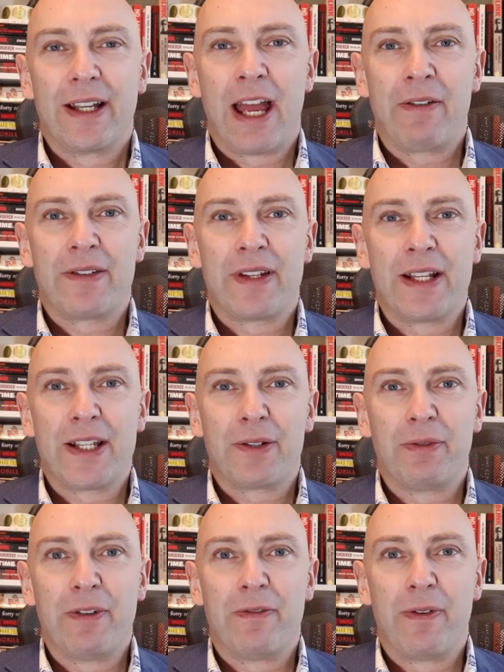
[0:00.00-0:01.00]
ever
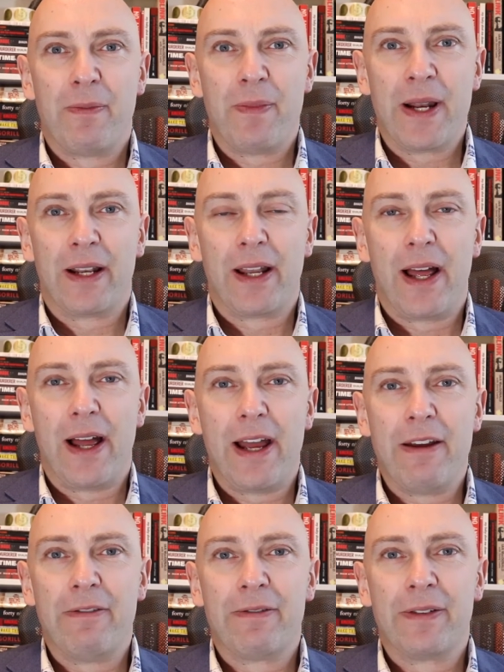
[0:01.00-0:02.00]
since we've been
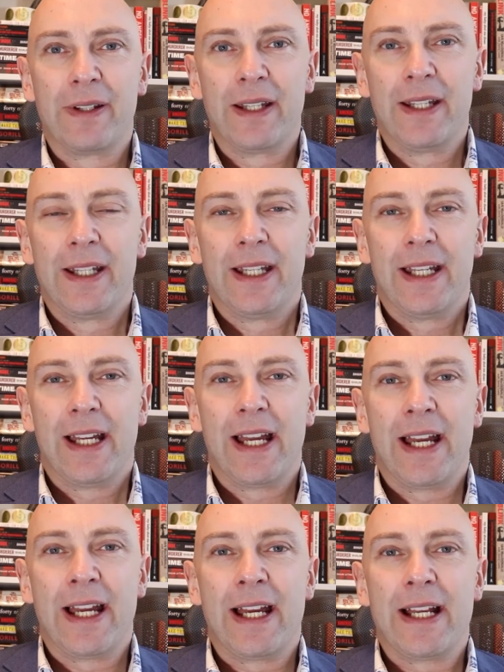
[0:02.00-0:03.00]
alive.
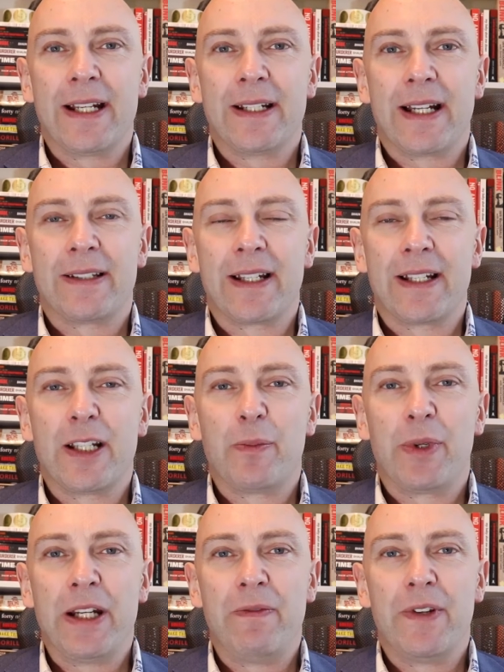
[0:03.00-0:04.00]
And I in the
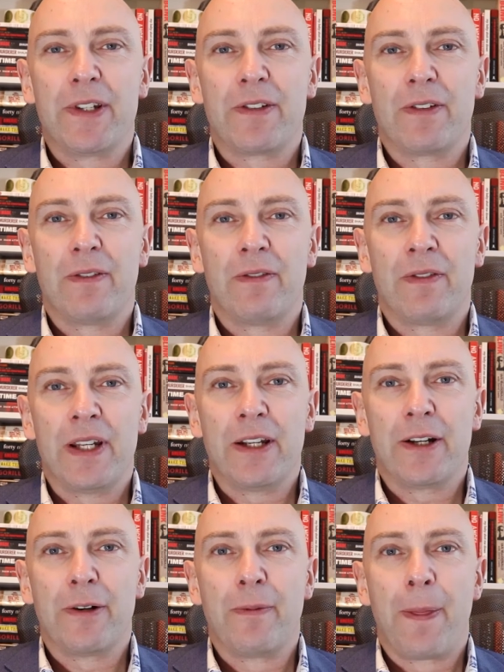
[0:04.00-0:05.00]
previous
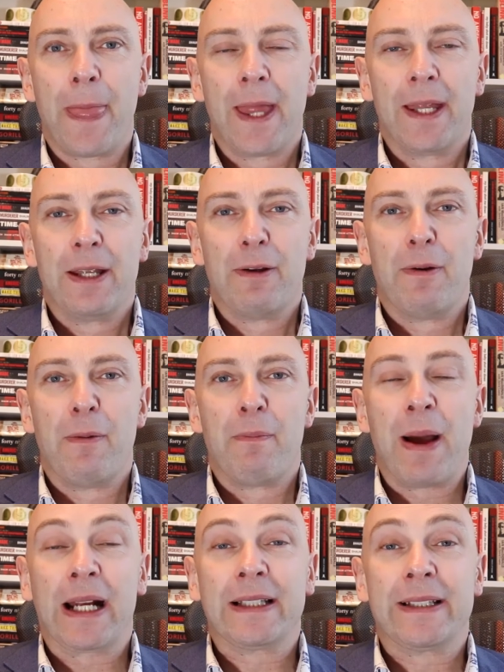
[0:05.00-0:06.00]
video,
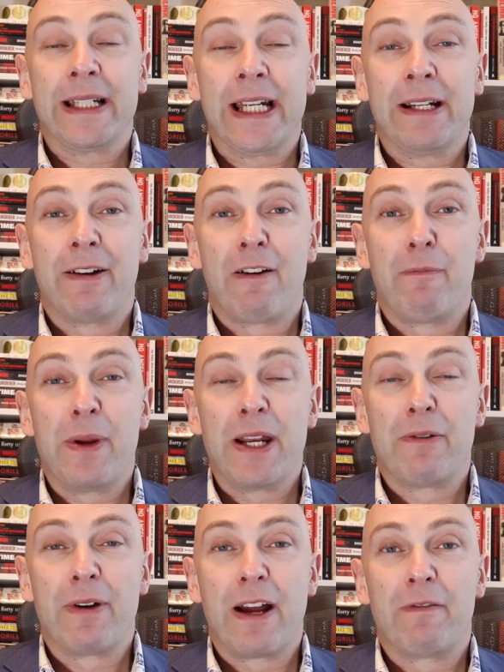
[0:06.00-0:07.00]
bacteria have
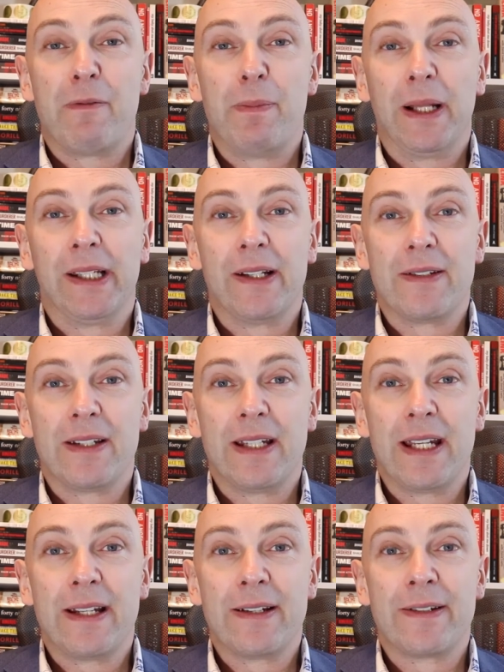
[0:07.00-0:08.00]
been around for billions of
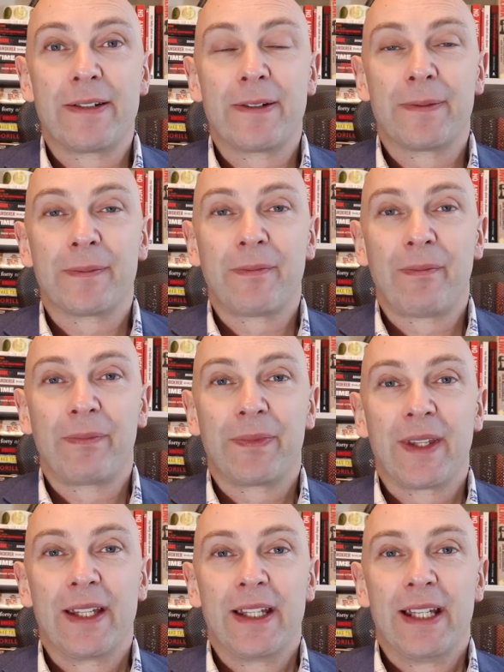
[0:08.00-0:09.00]
years.
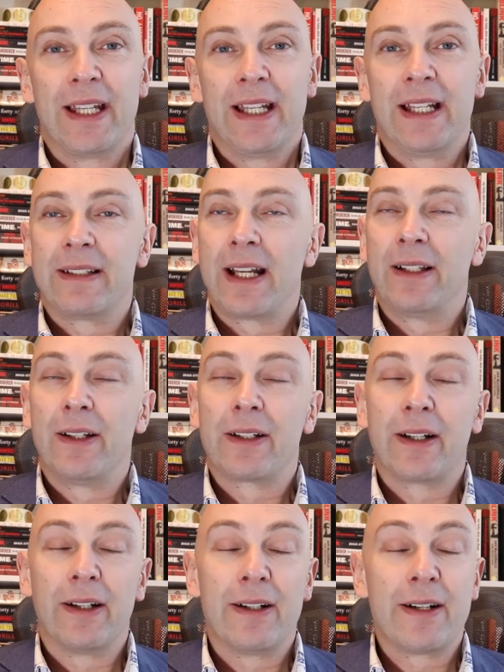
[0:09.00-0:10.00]
They
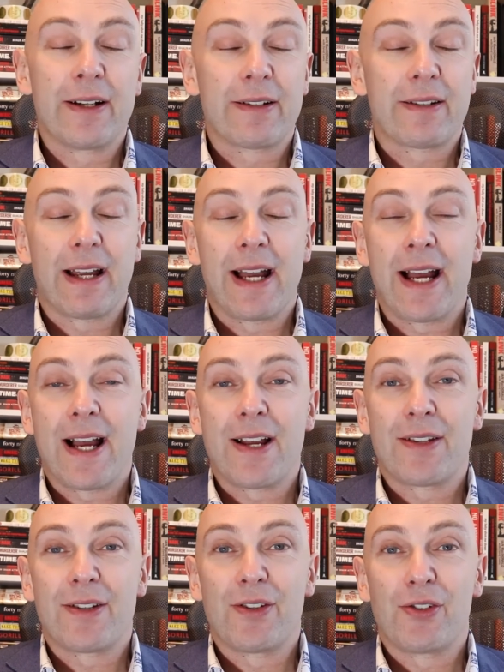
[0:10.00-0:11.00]
look at us
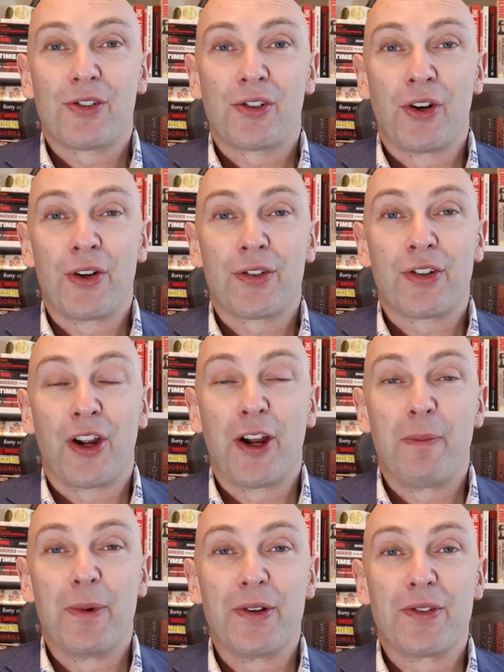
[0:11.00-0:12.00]
as
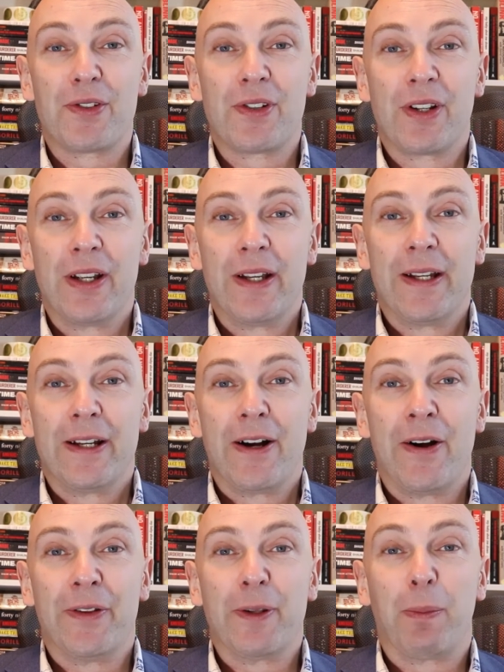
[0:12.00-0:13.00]
short-termers
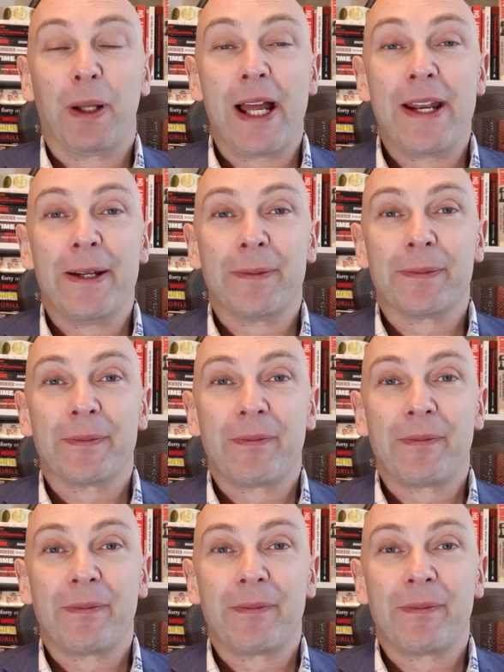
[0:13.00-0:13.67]
on the planet.